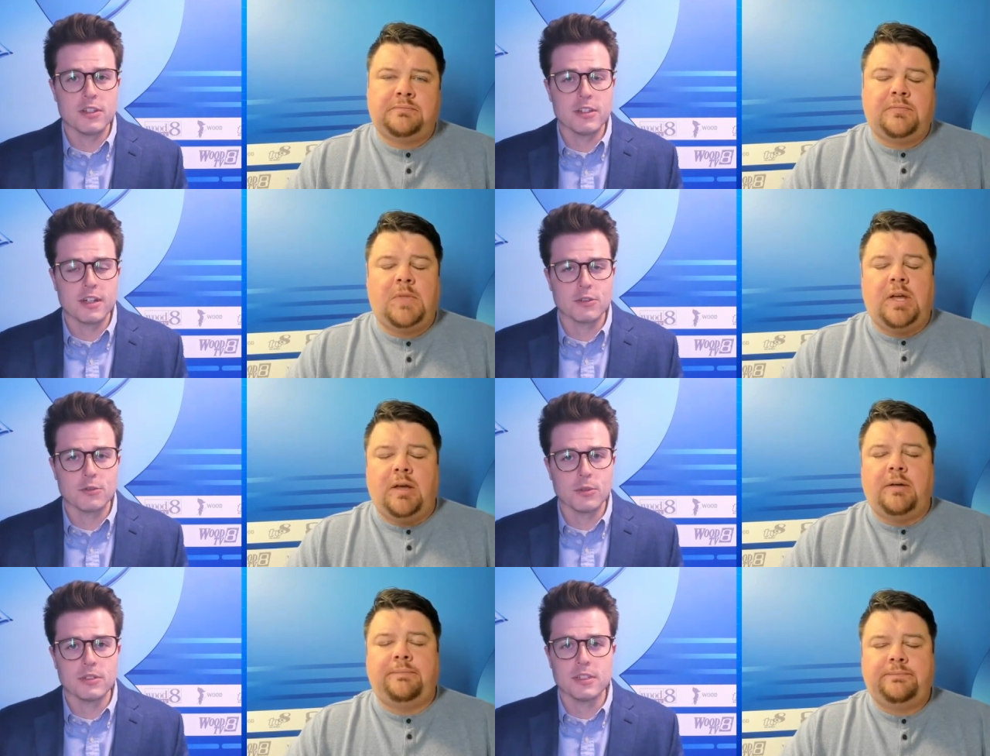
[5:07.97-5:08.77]
Speaker 1: that Dr. Yeah.
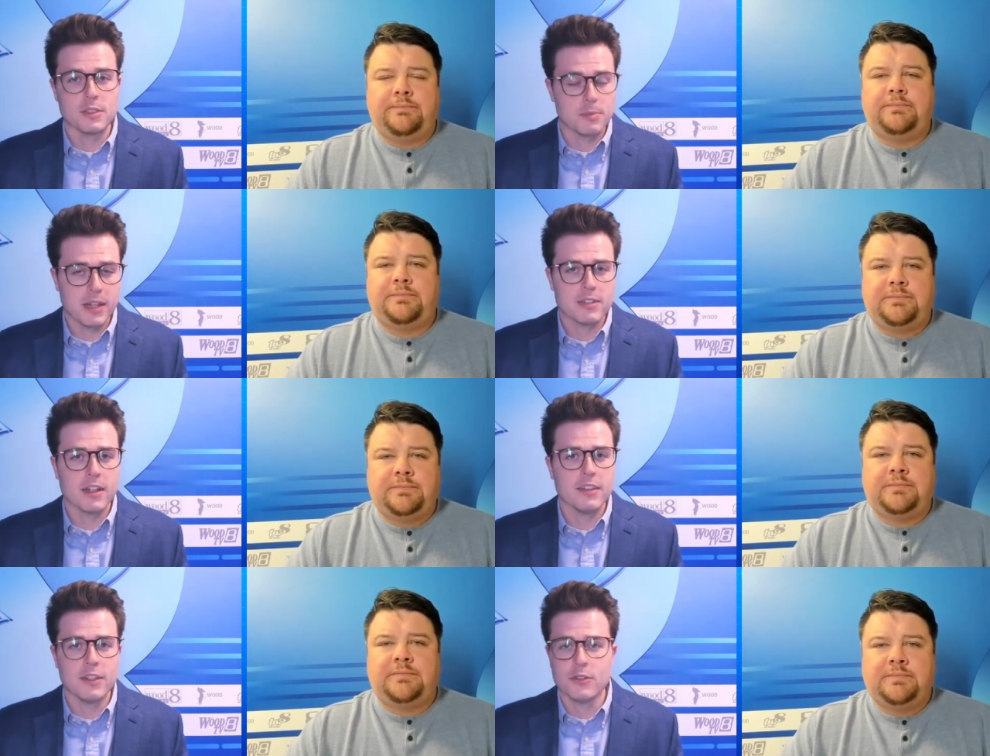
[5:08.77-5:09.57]
Swarts has spent
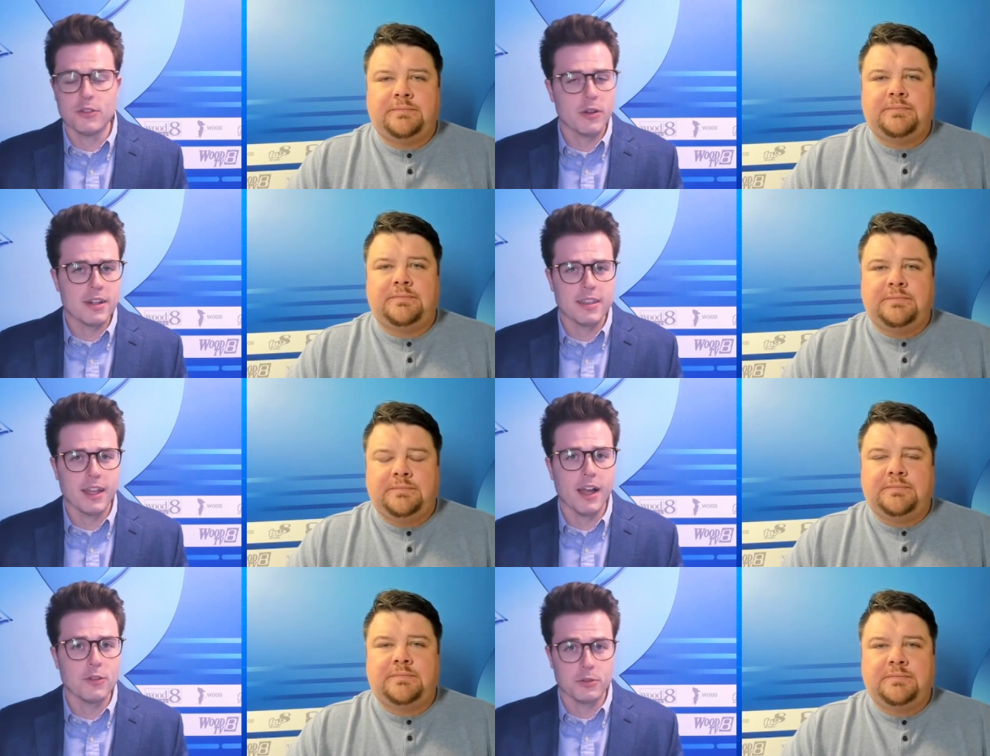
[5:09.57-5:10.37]
on this. Is there
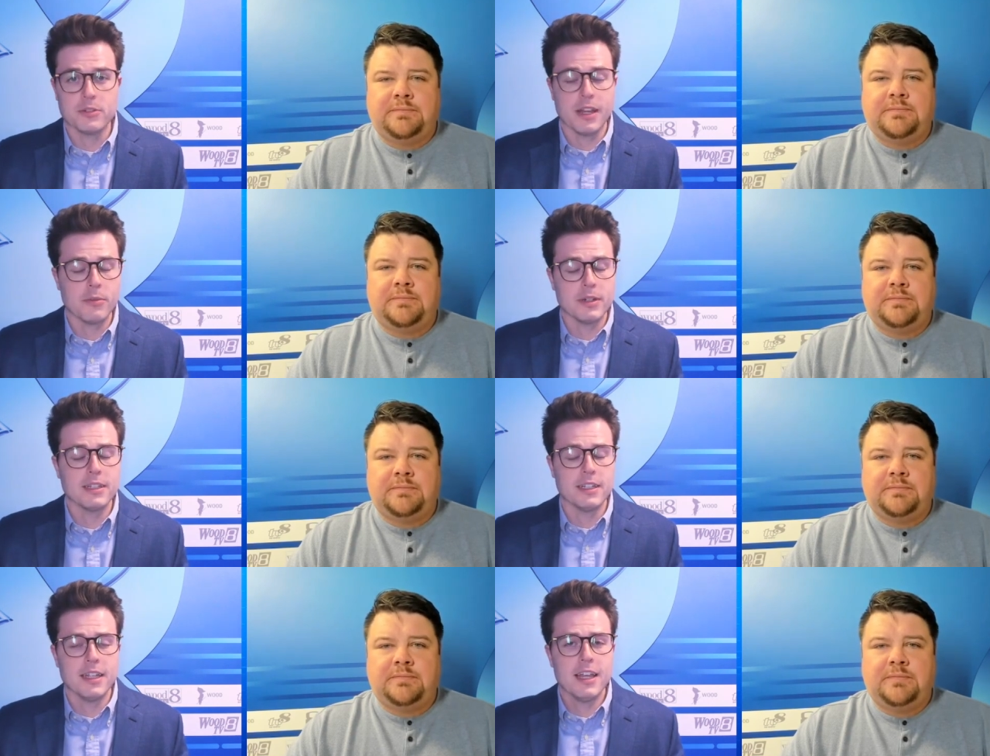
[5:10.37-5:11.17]
anything else, or is that
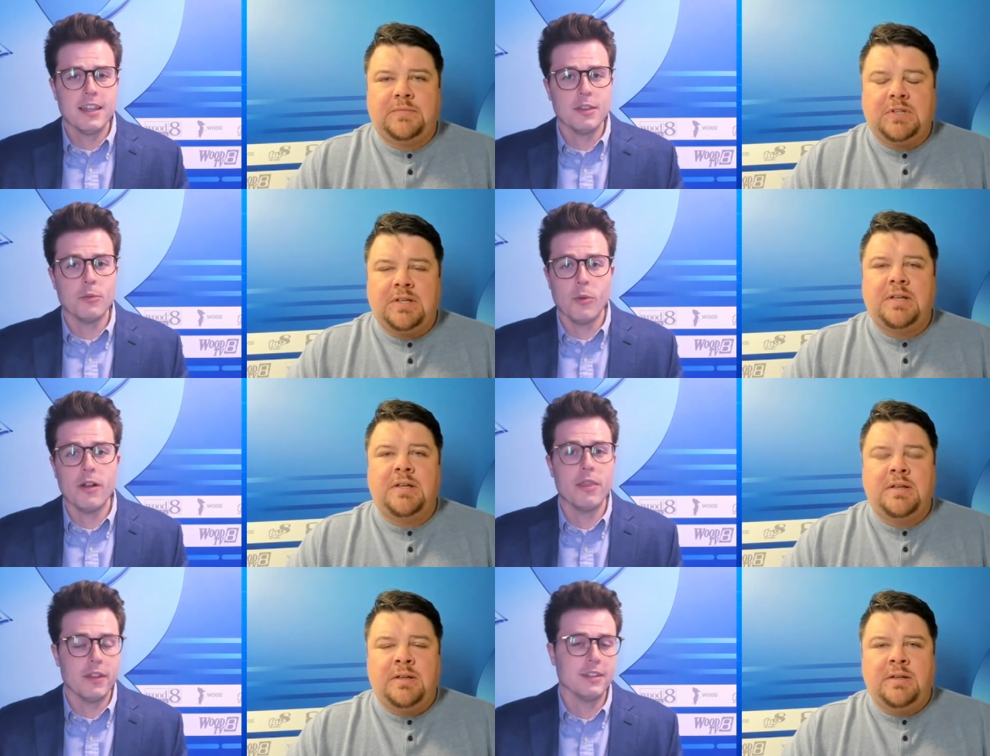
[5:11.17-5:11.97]
really the
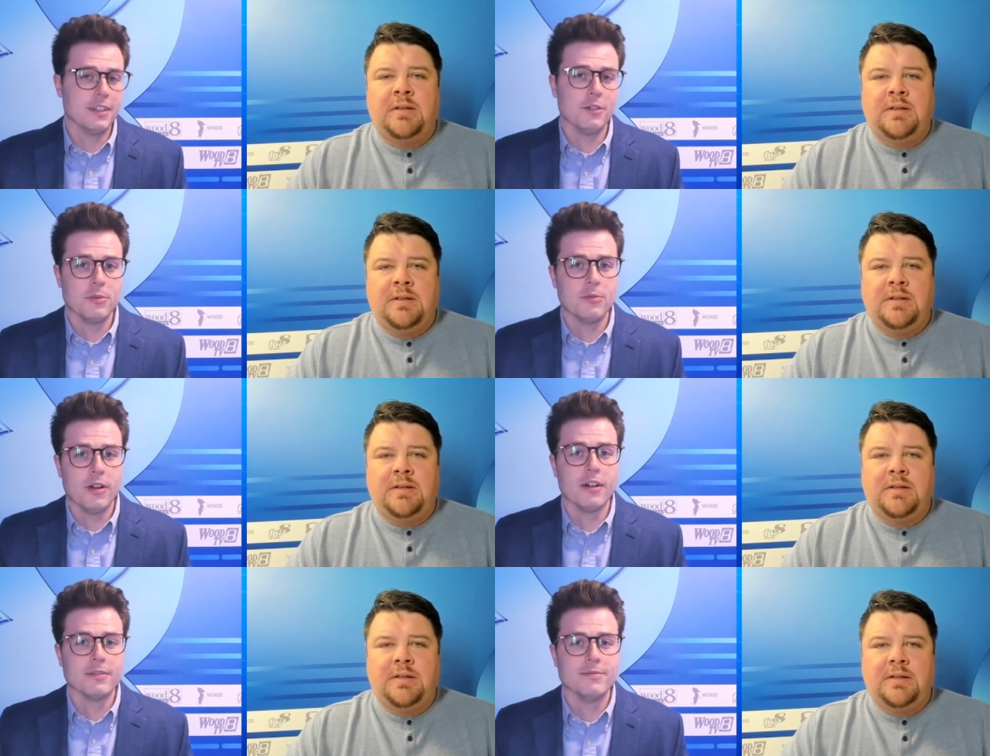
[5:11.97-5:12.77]
one thing that you
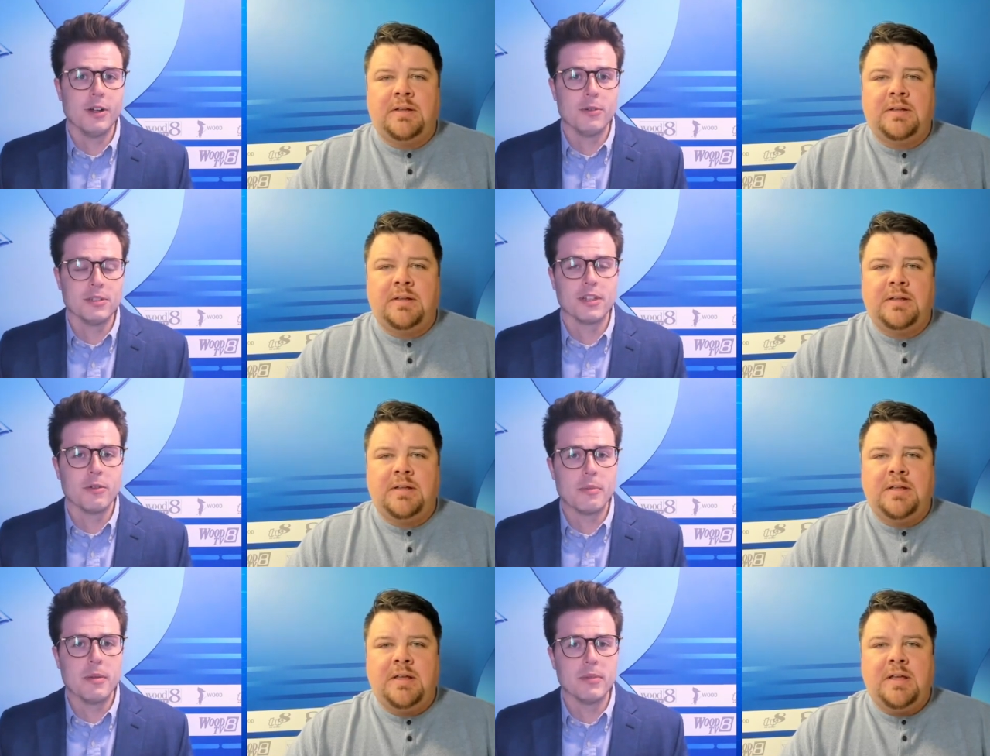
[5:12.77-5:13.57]
are always going to
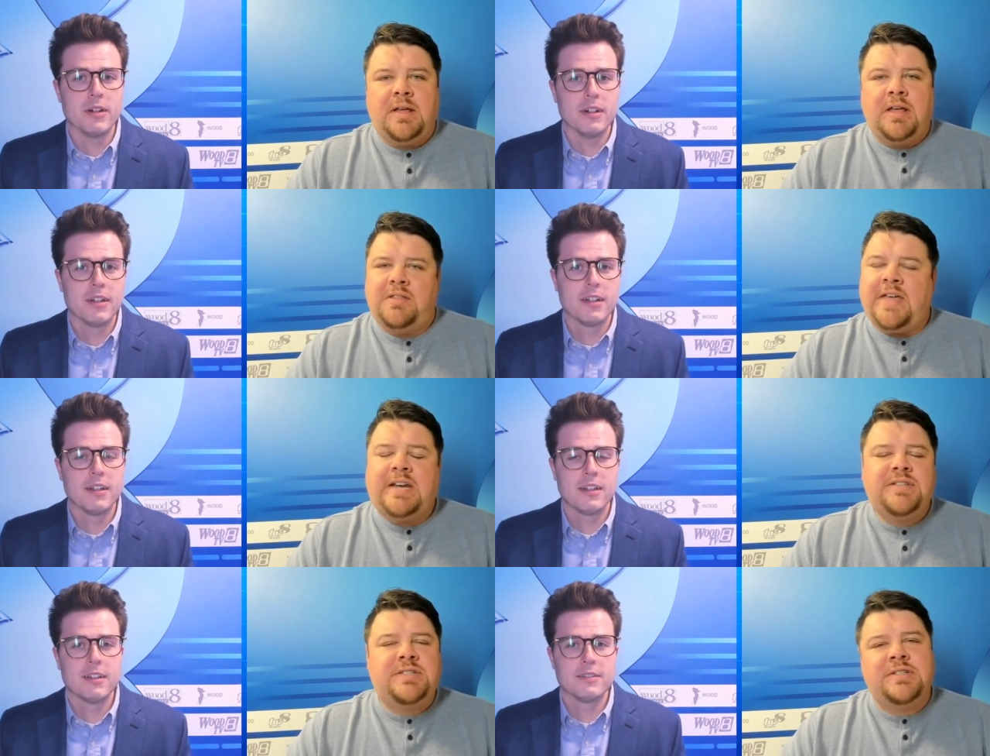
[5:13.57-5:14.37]
remember?
Speaker 2: That
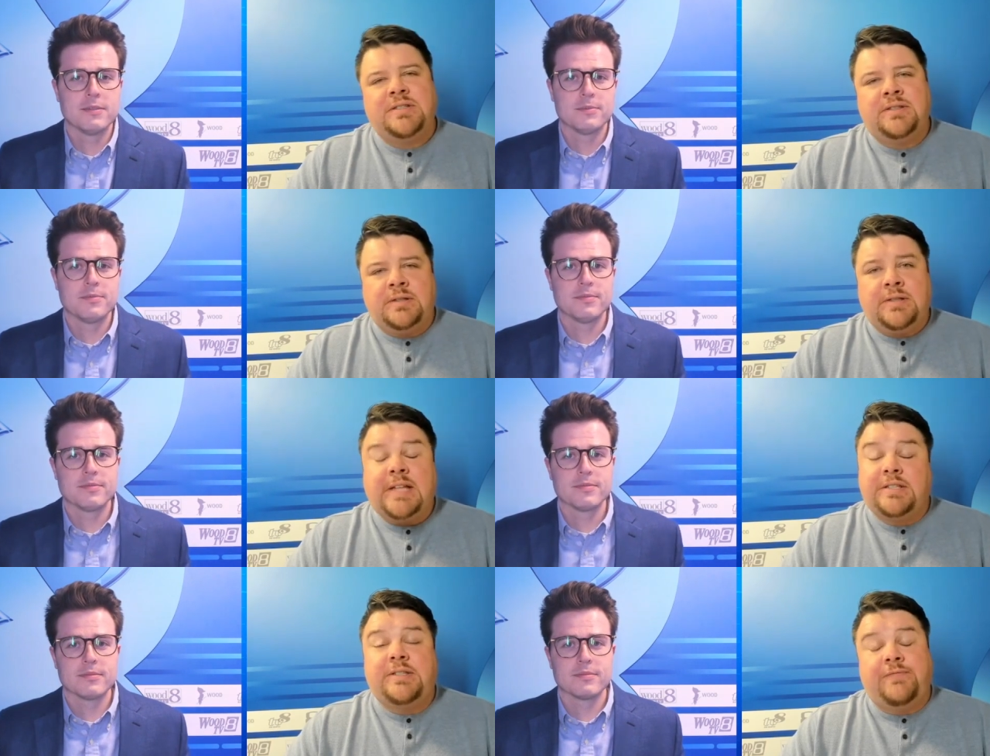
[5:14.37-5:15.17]
is the
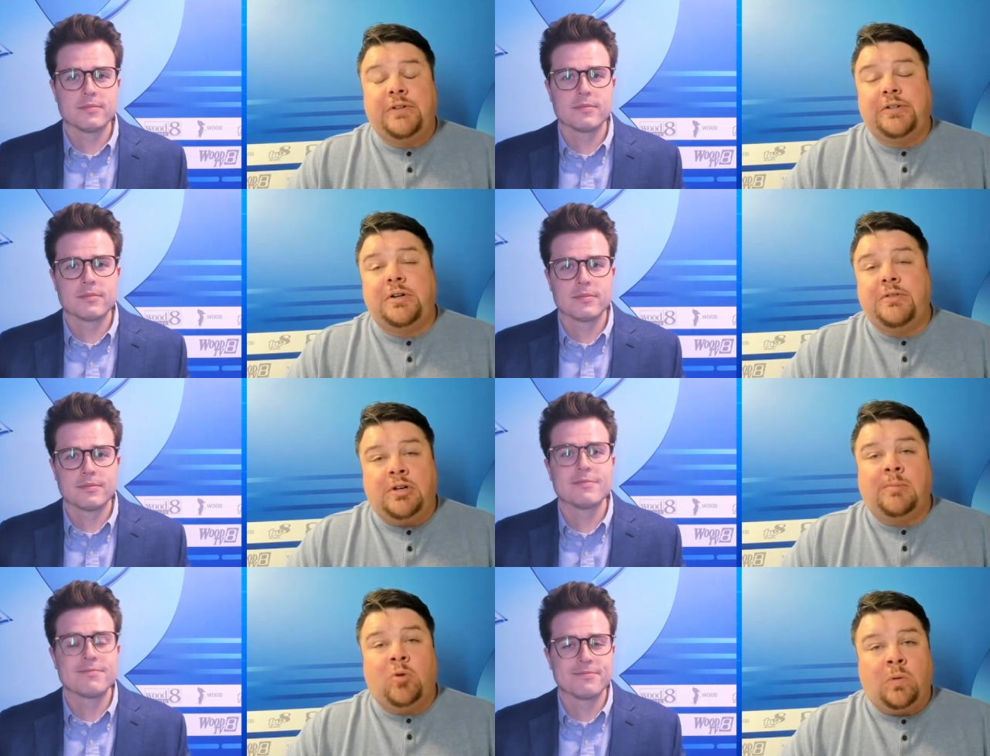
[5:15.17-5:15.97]
that's for sure the
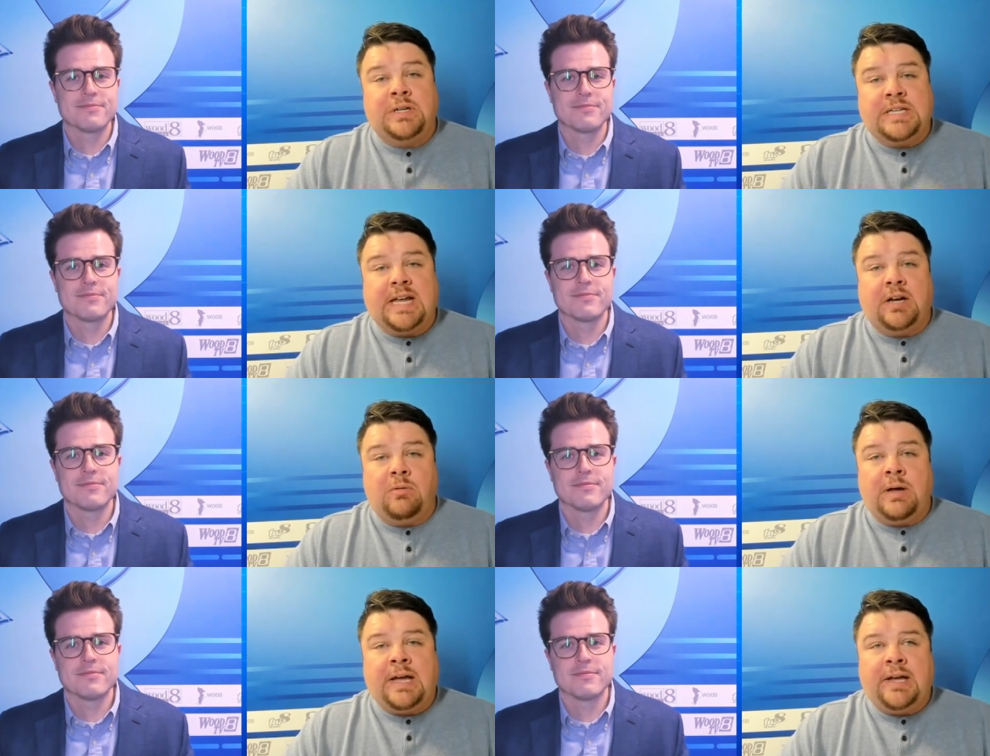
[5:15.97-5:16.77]
number one
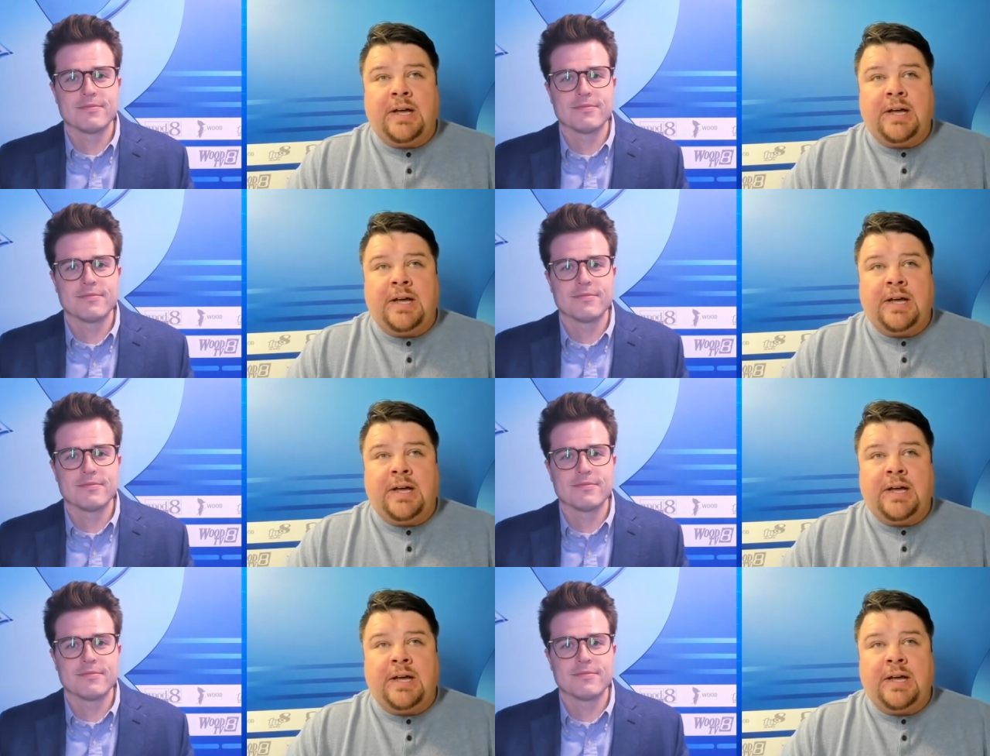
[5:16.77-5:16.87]
takeaway.